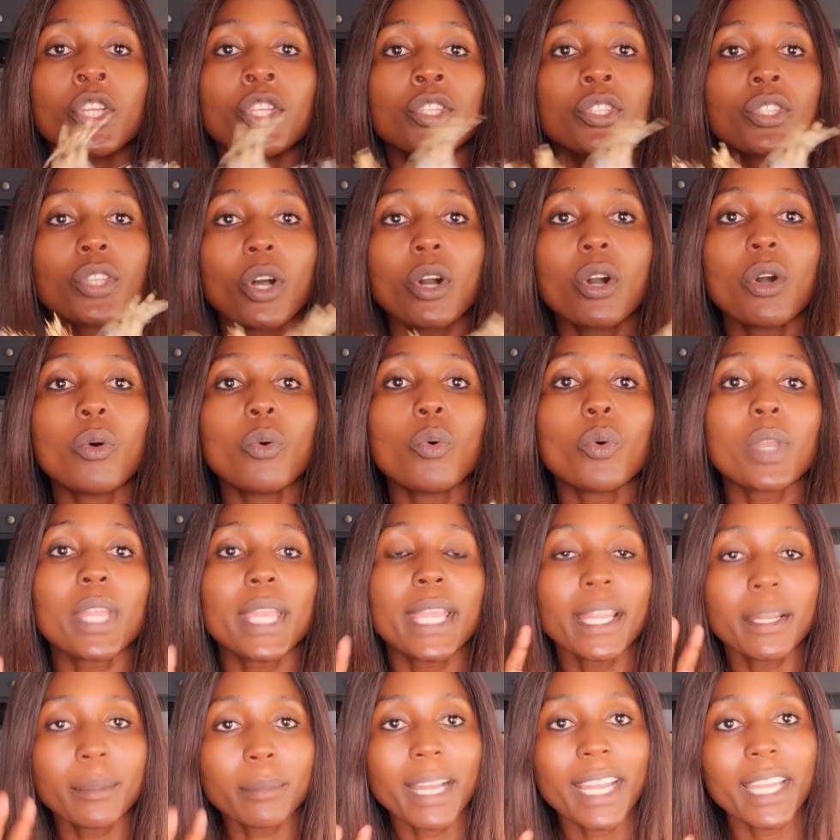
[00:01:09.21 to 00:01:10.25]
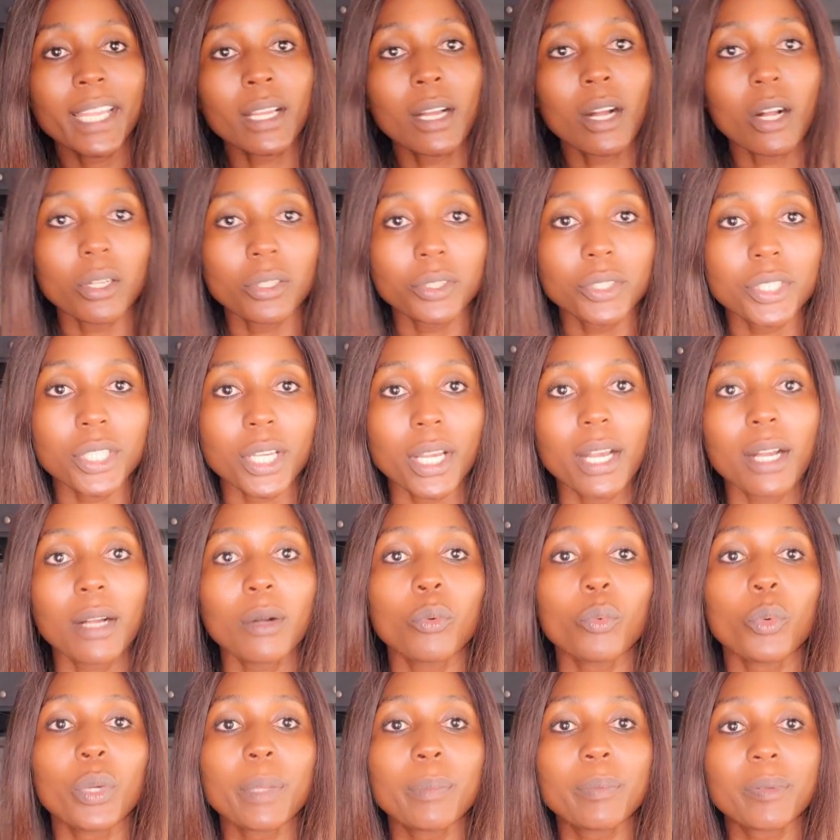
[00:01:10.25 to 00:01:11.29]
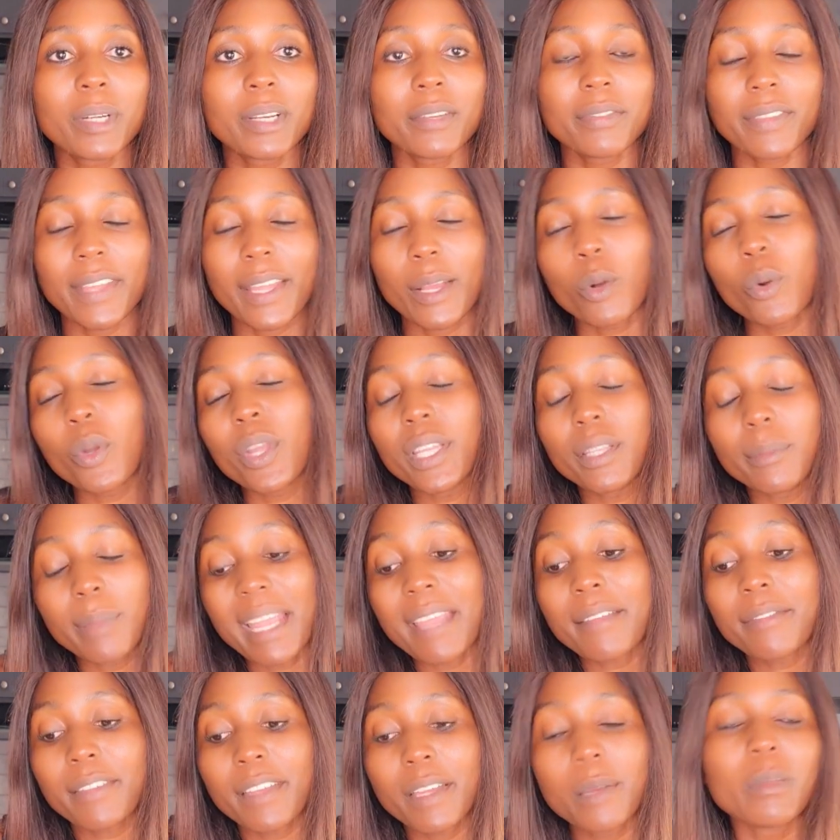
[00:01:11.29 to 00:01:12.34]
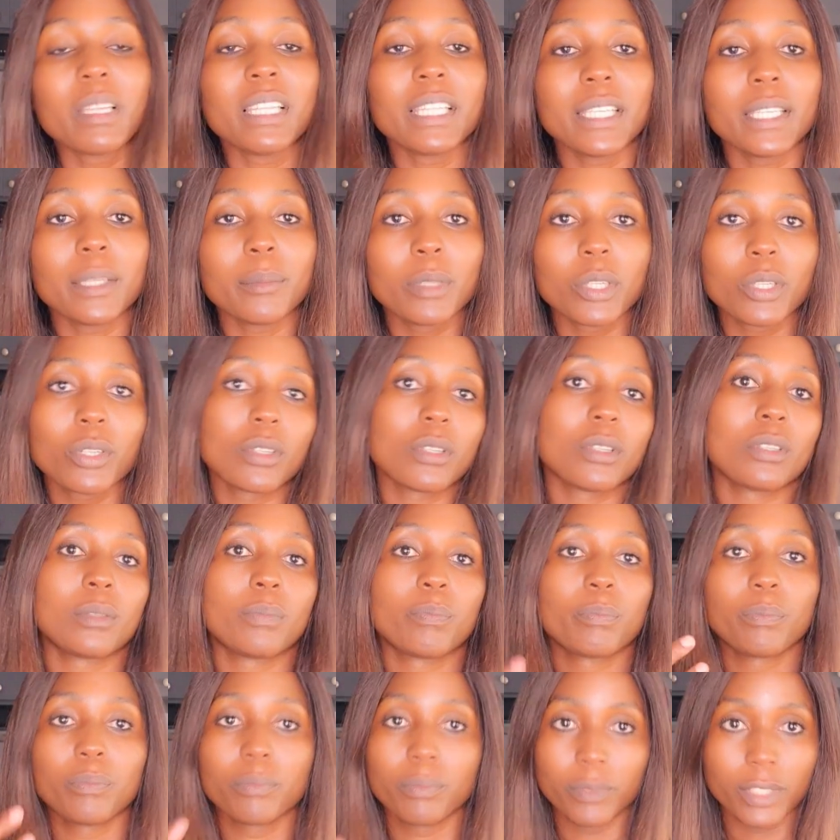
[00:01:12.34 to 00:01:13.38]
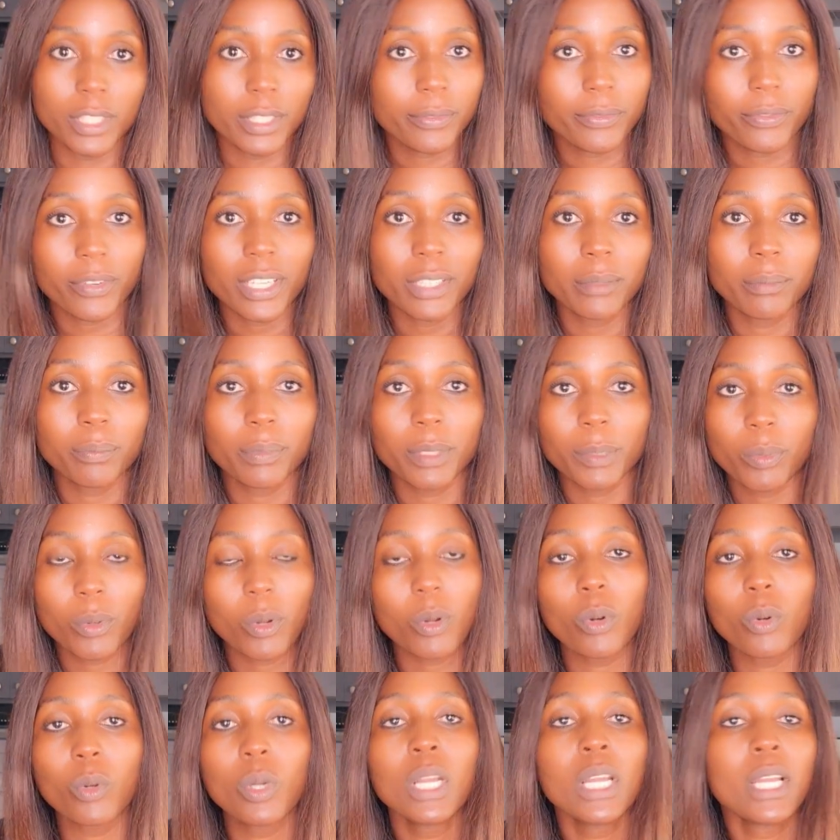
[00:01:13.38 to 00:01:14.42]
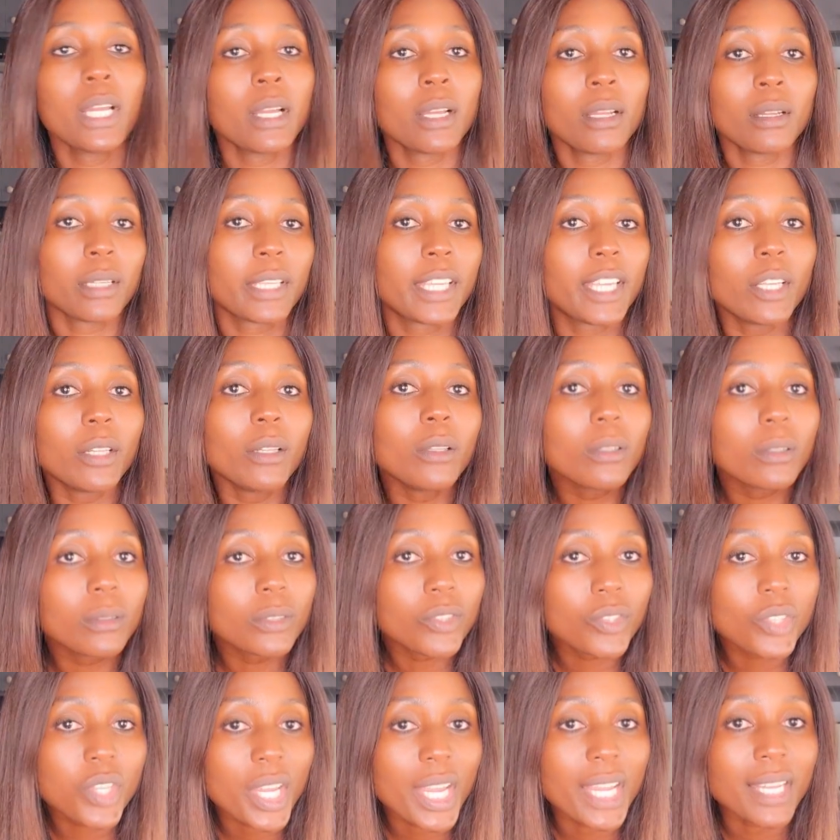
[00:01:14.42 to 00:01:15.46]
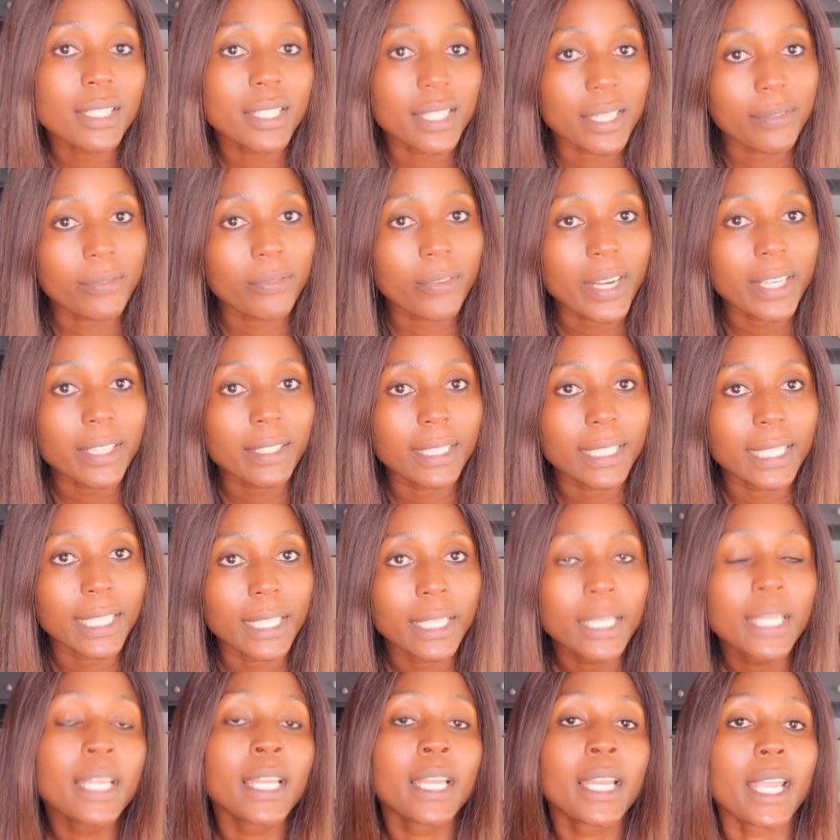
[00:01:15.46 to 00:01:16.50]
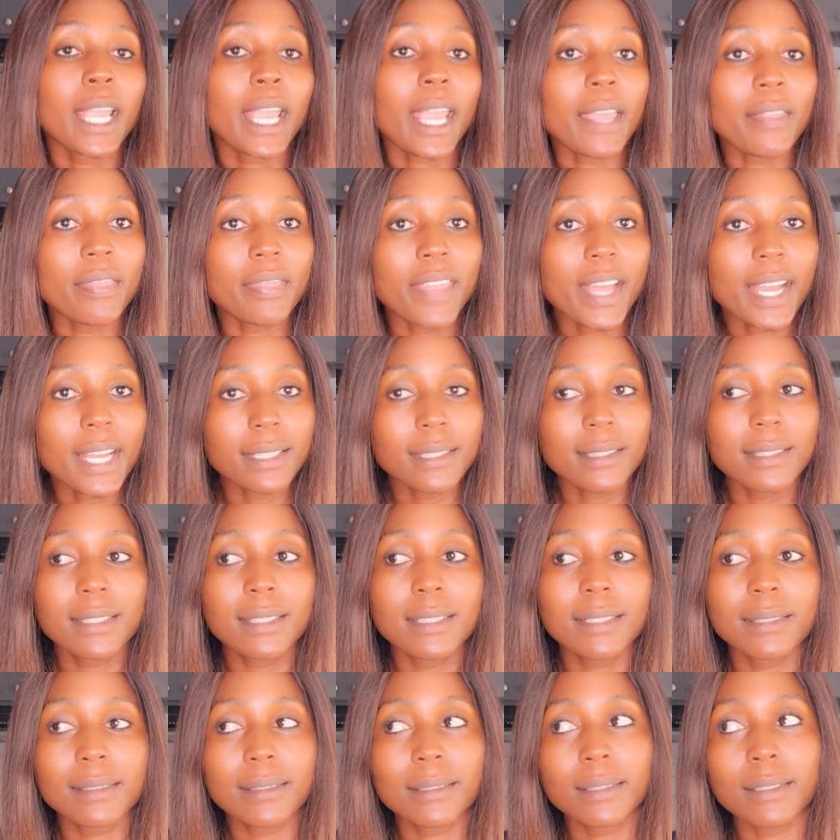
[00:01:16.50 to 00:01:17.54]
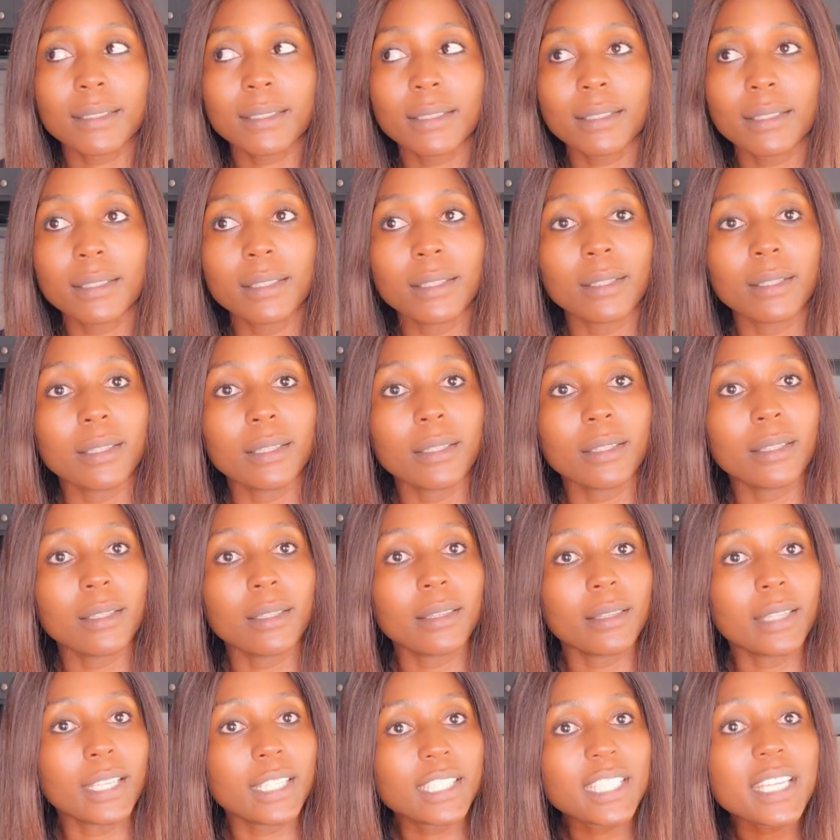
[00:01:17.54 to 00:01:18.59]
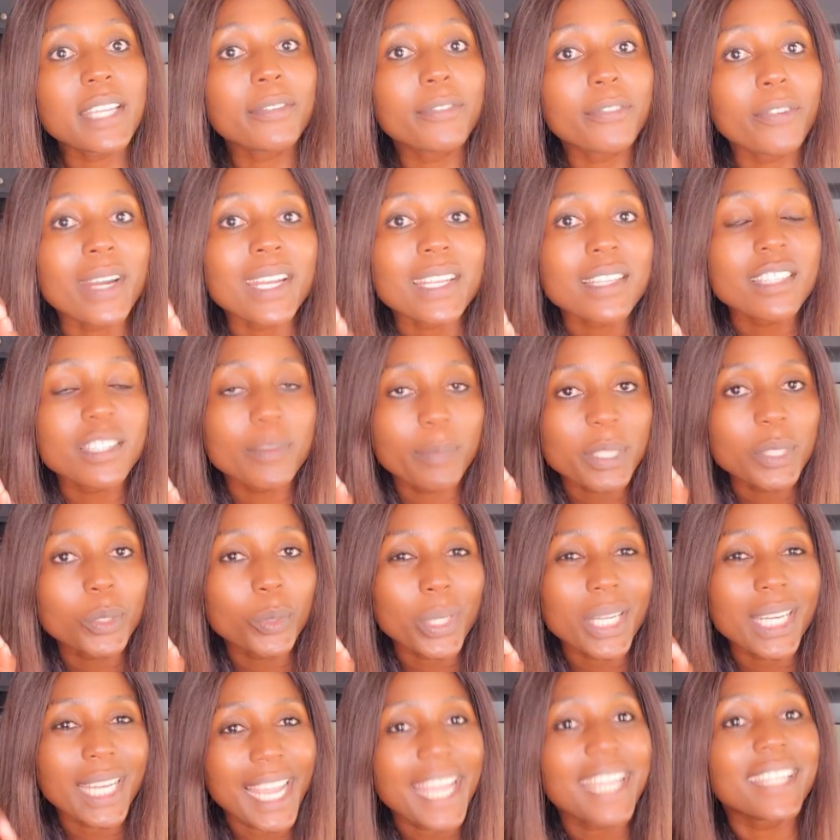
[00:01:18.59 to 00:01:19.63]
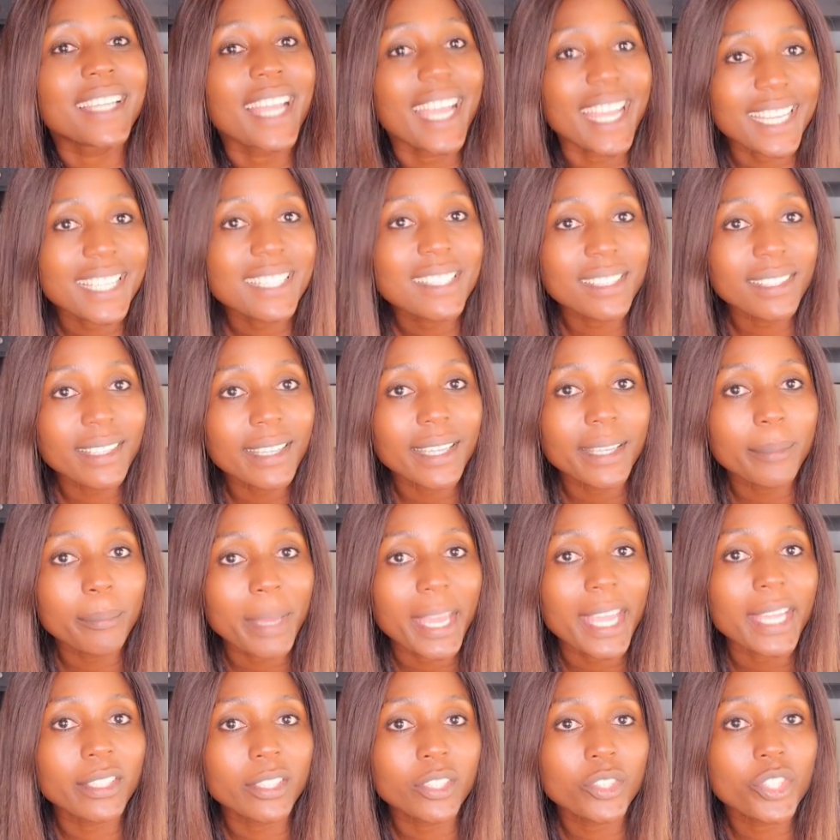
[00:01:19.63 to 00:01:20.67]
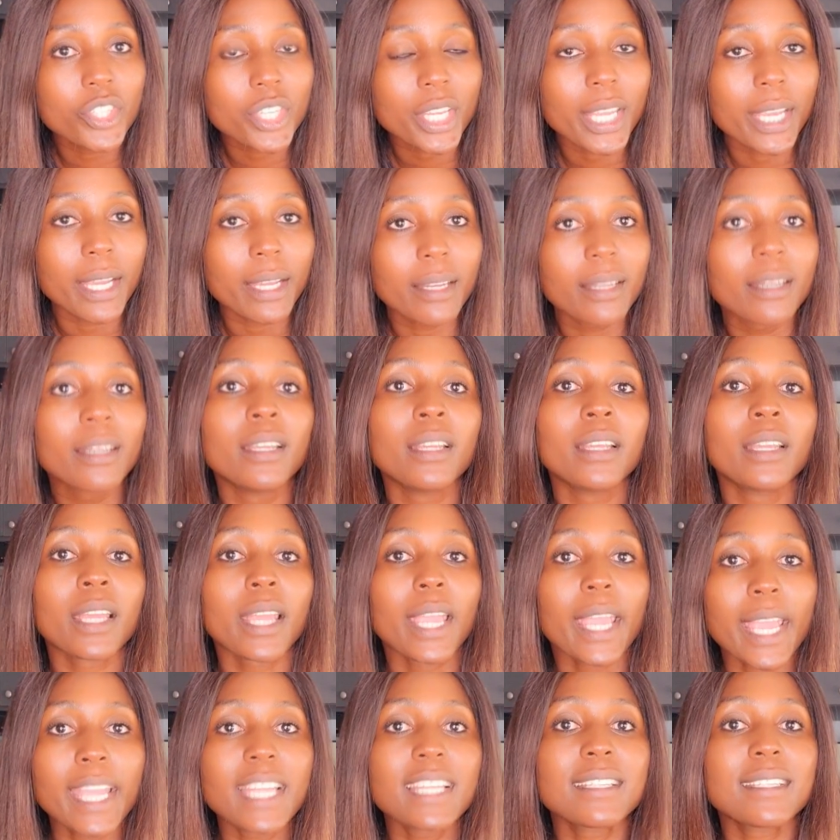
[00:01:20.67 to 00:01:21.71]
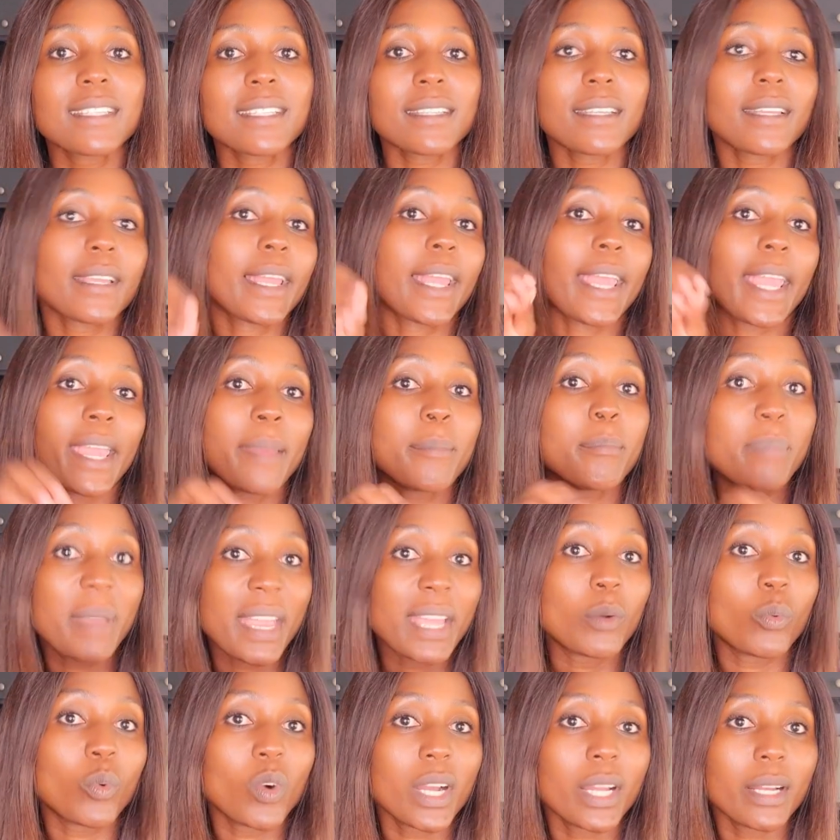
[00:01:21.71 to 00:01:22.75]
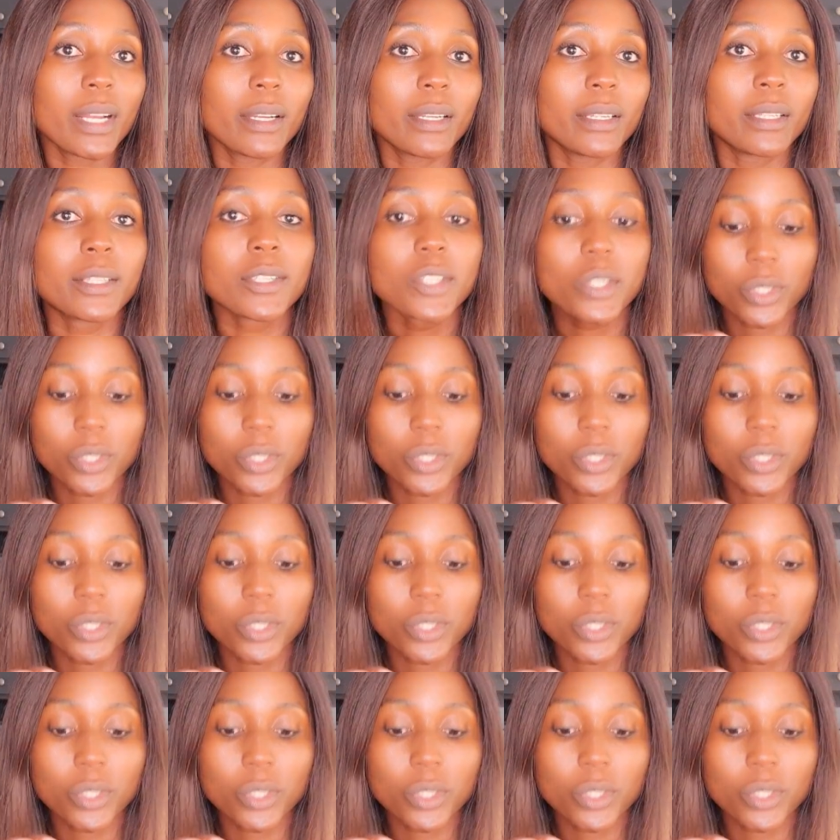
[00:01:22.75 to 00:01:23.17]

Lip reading: So in my culture, we prefer, or in my family, because different people kill chicken differently, and that's the difference between a nicely made chicken and a bad one.